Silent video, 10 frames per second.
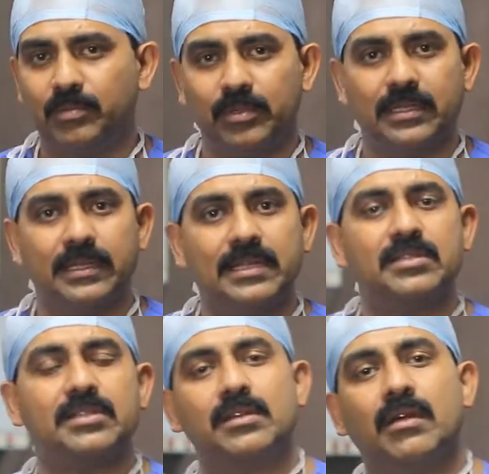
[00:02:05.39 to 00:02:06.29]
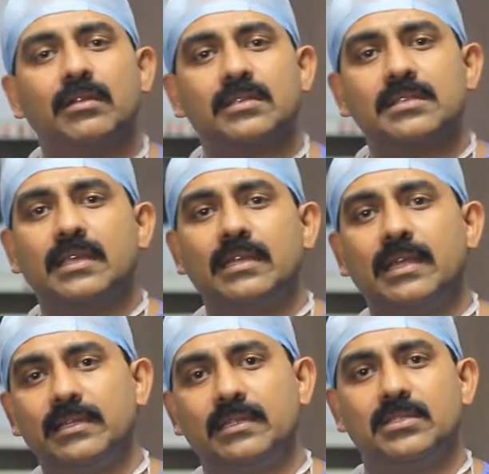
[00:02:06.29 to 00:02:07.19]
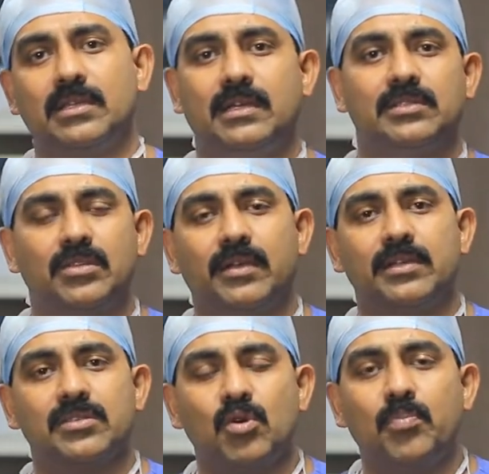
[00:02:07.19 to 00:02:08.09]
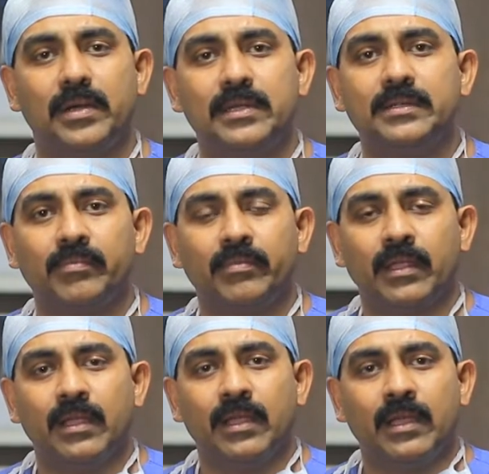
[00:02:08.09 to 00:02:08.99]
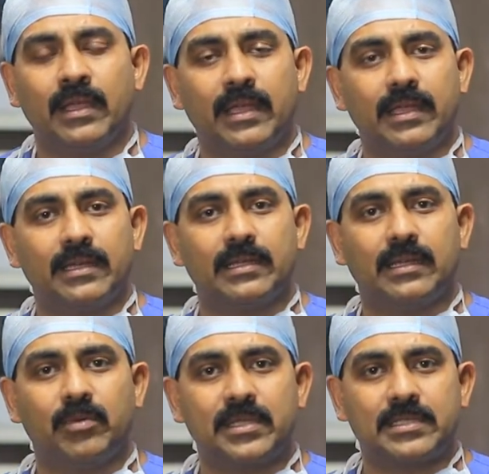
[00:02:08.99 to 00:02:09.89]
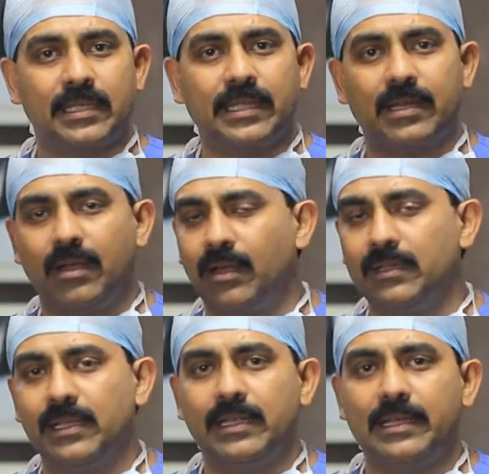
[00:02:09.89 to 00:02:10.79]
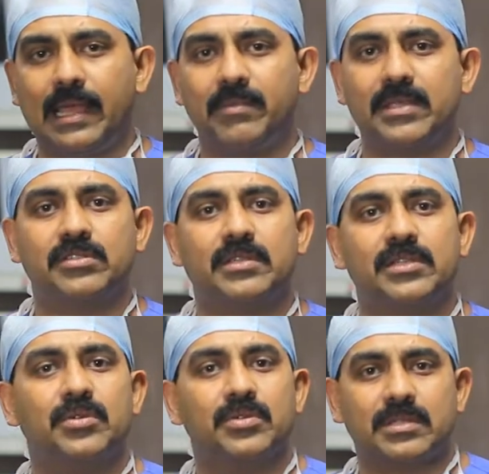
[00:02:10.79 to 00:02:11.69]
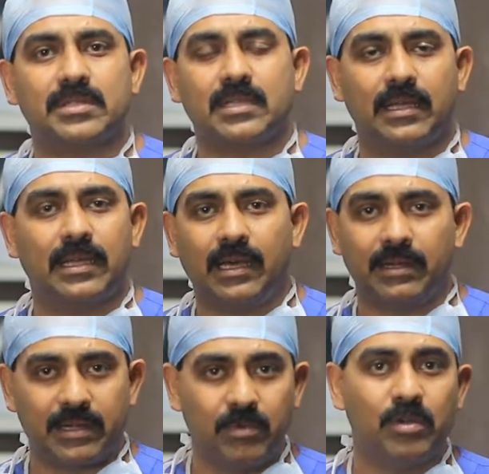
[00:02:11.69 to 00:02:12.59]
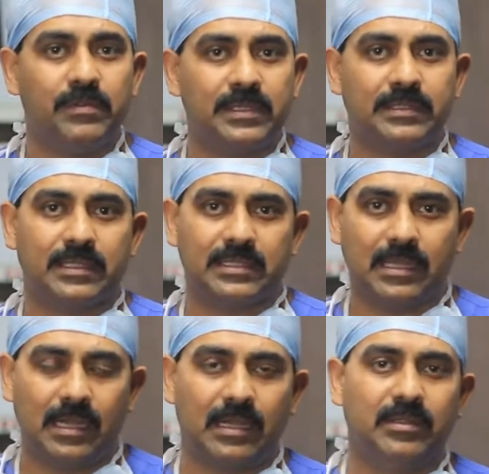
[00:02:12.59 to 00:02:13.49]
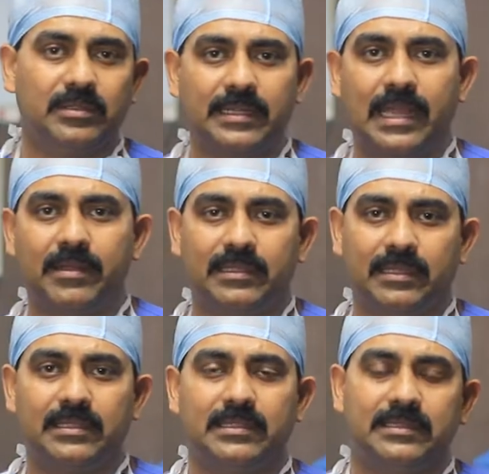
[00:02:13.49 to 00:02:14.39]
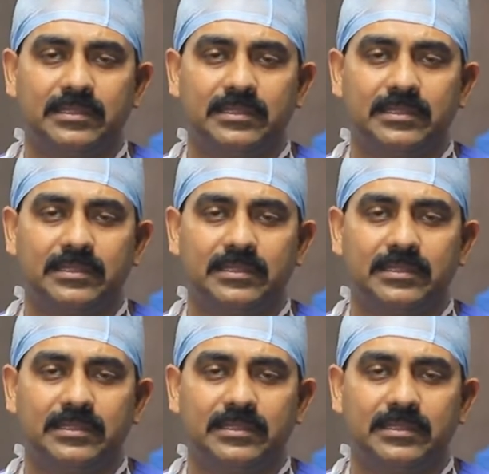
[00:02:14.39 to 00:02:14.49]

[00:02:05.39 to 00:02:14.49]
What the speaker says: put the incision on the skin and the joint is opened, and we see that all the damaged tissues are removed. This is how the